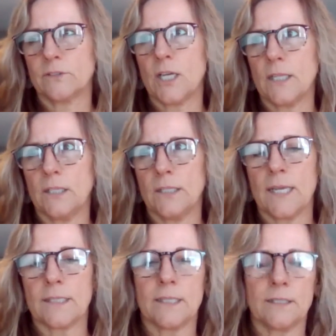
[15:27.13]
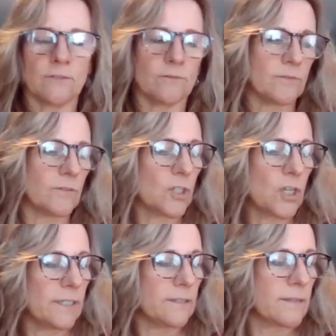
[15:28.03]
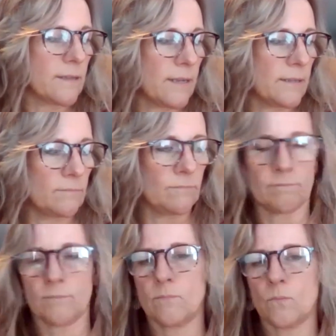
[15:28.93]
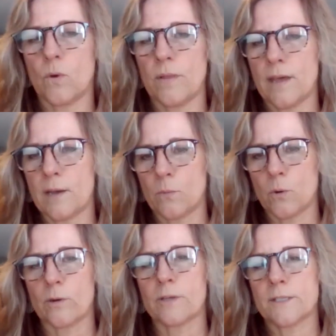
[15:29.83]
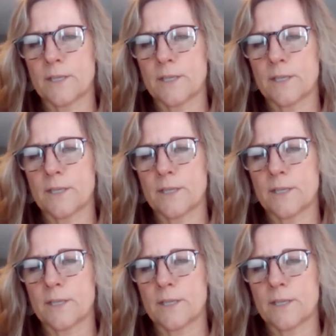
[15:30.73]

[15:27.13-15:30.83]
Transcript: got a little lucky and got into that and won that award.